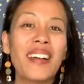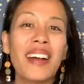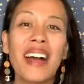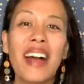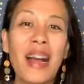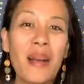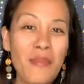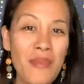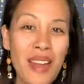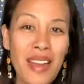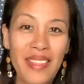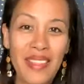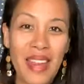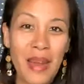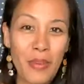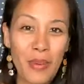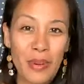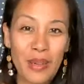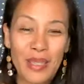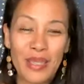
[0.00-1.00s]
I'm not
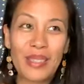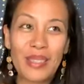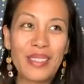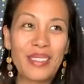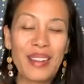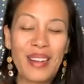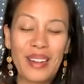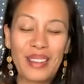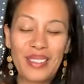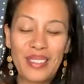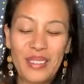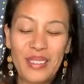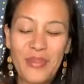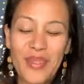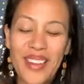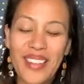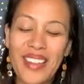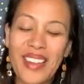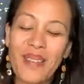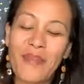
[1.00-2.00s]
that person to talk to
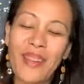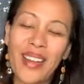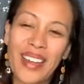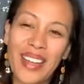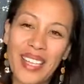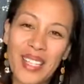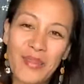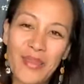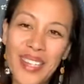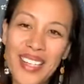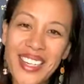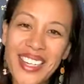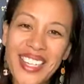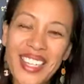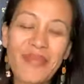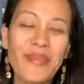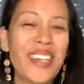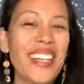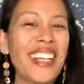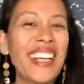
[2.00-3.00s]
about that. My husband is,
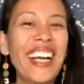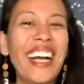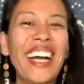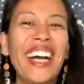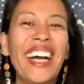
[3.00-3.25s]
but